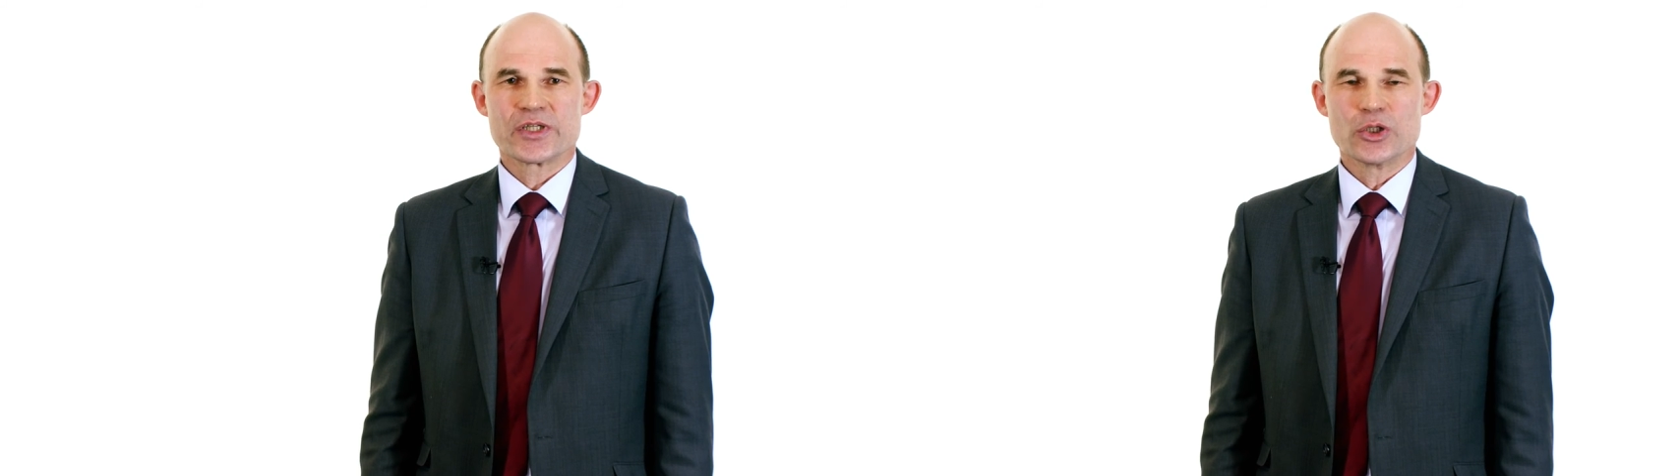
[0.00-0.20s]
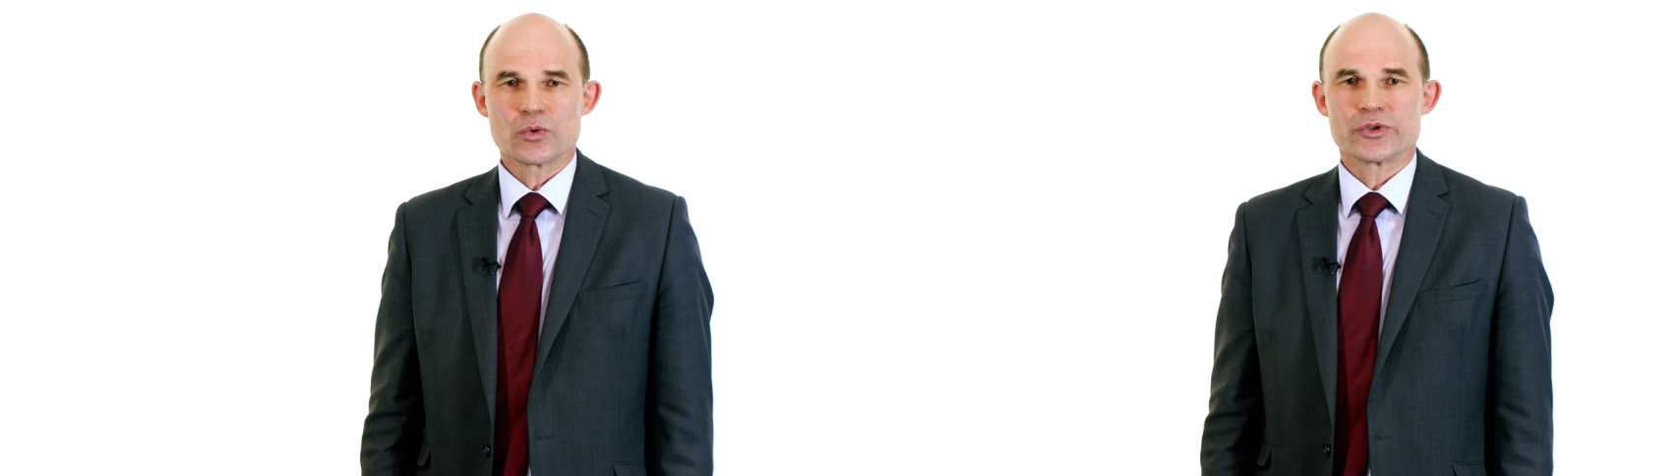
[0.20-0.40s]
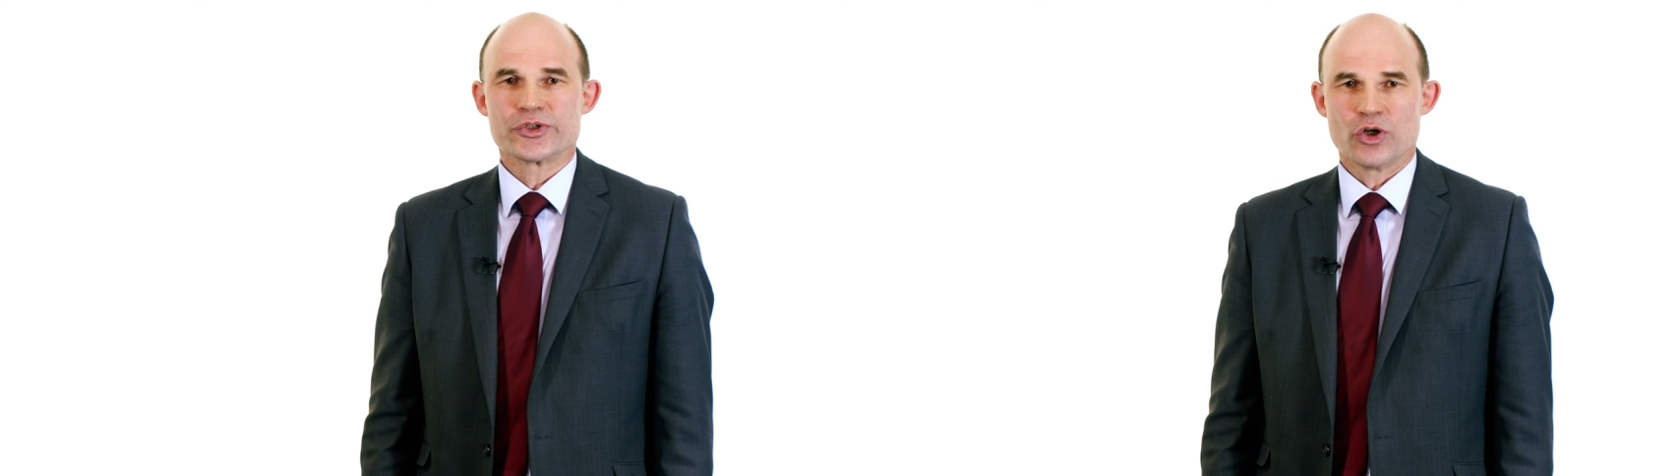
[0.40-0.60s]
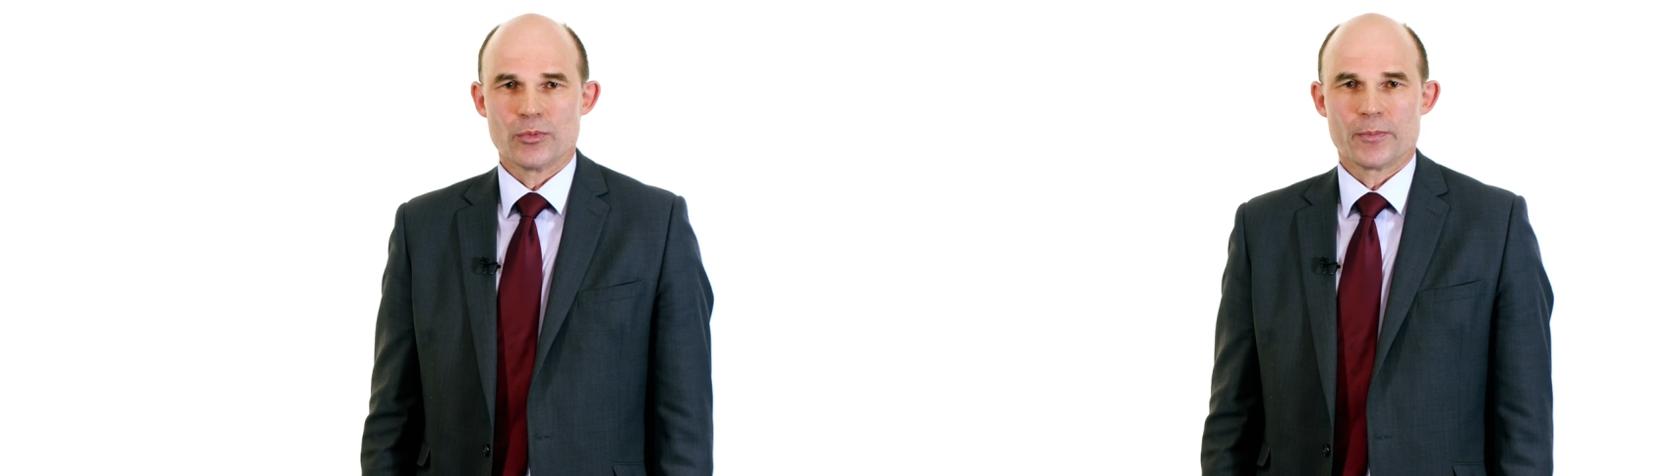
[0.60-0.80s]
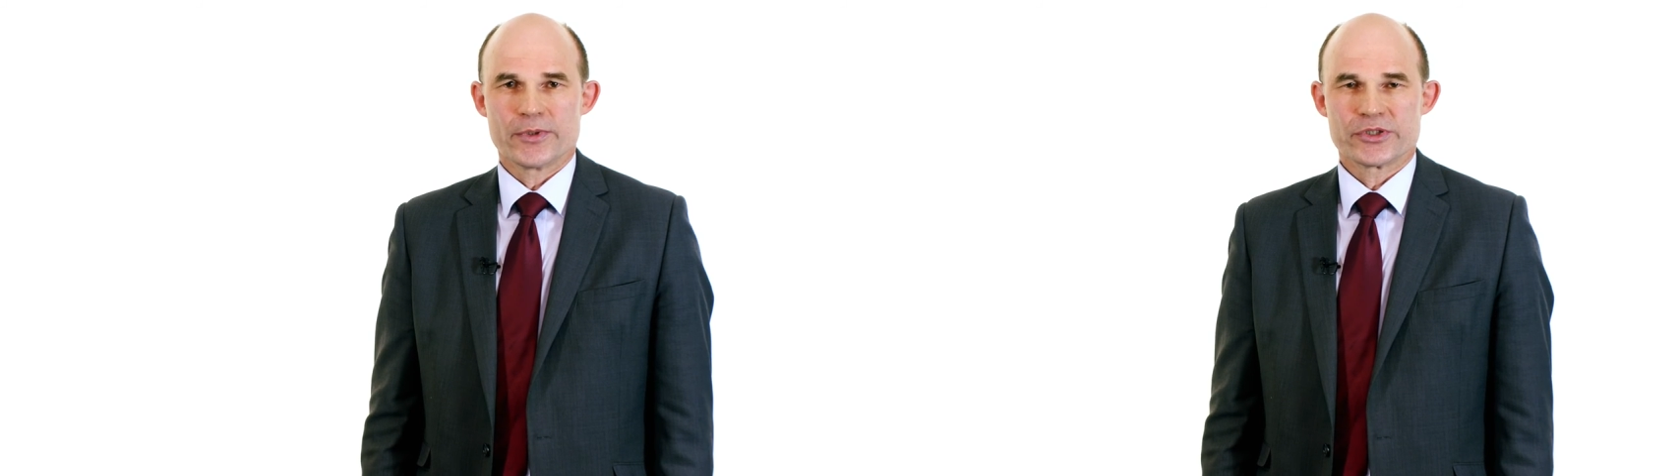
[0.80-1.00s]
local job
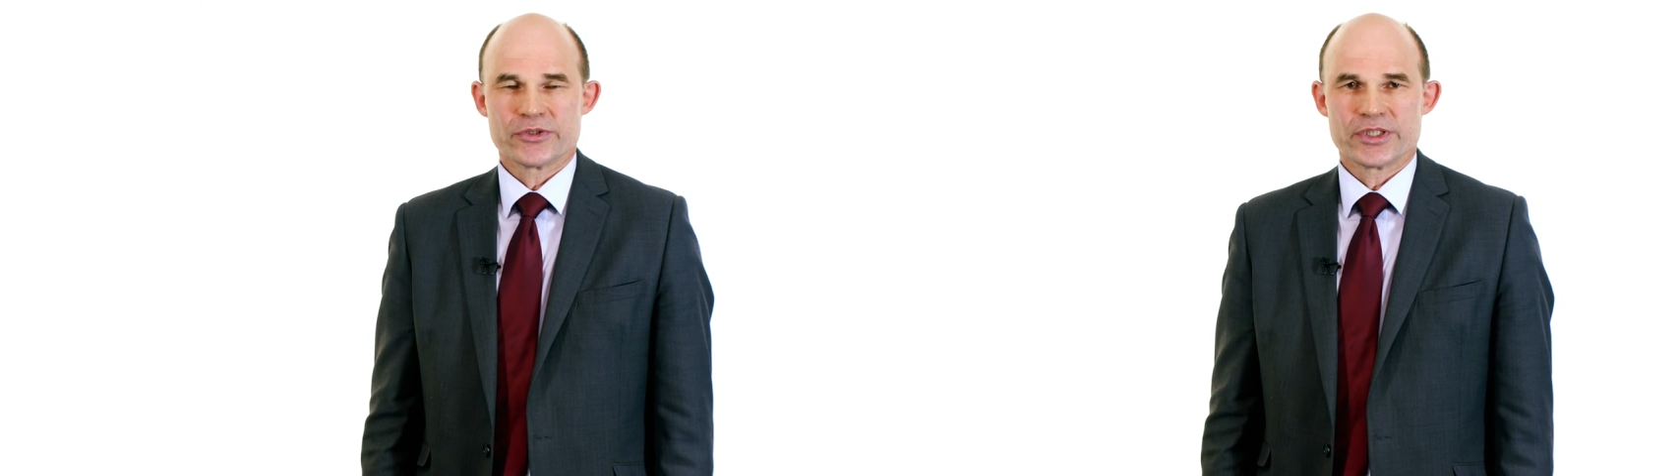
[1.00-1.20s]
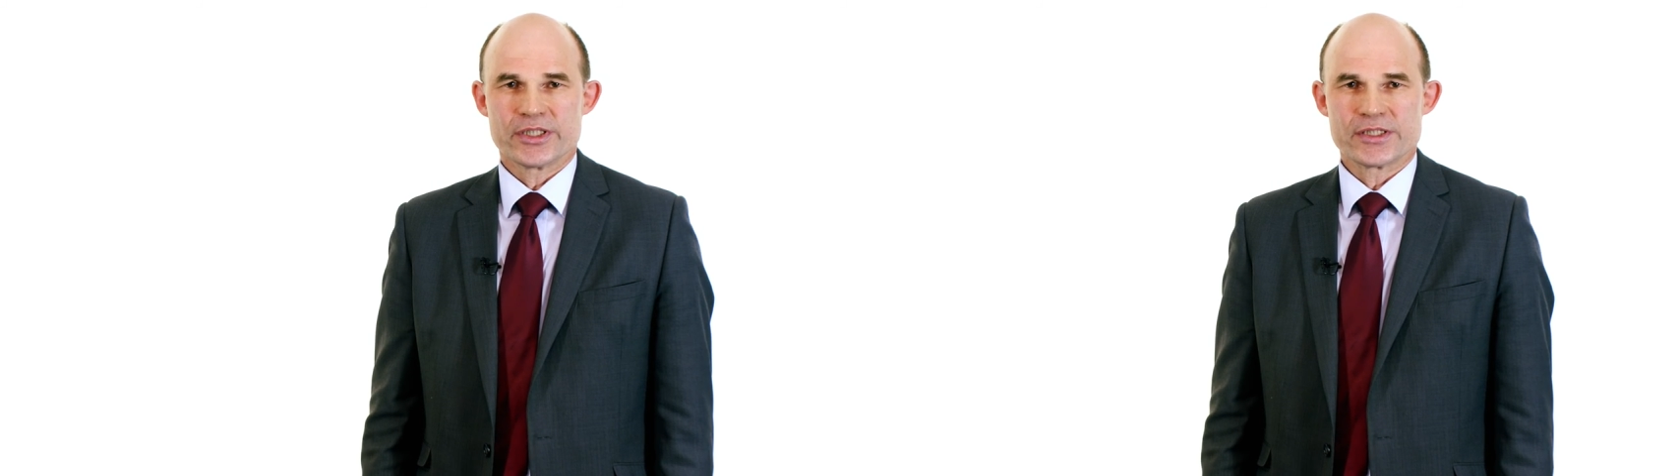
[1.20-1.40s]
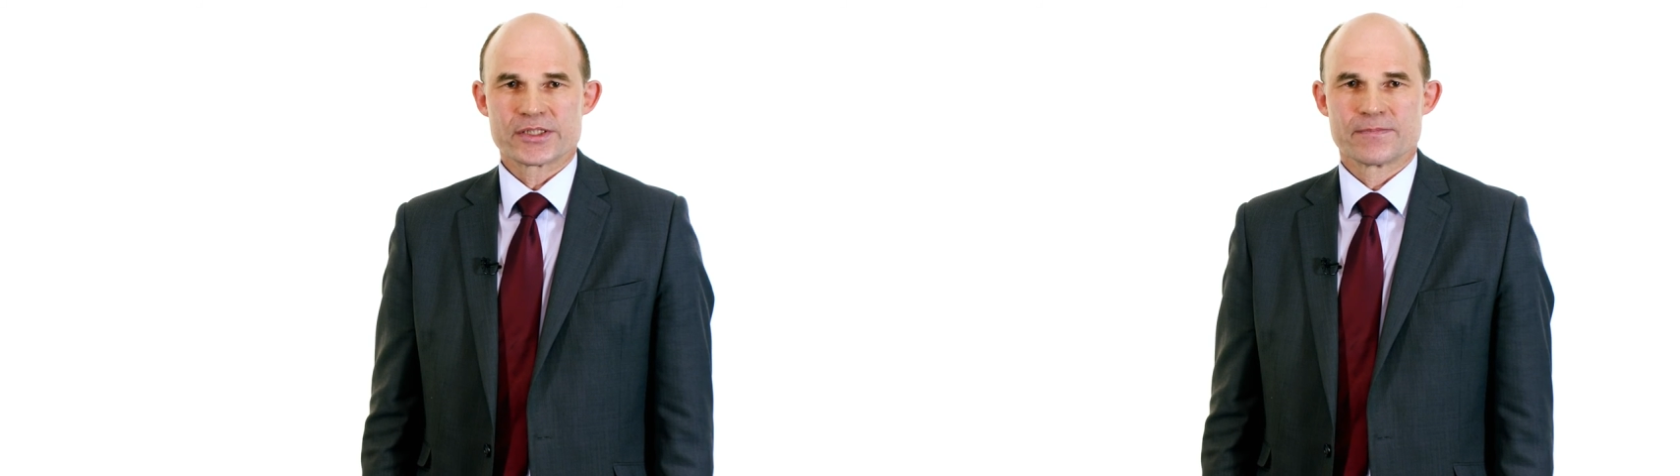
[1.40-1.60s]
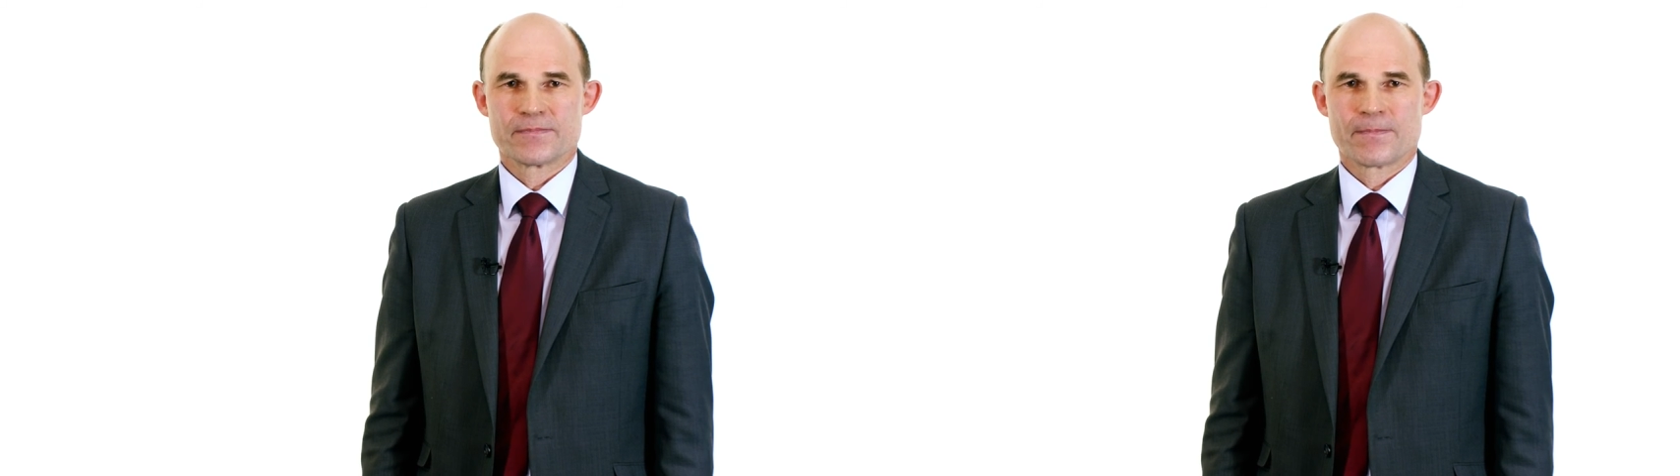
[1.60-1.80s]
opportunities.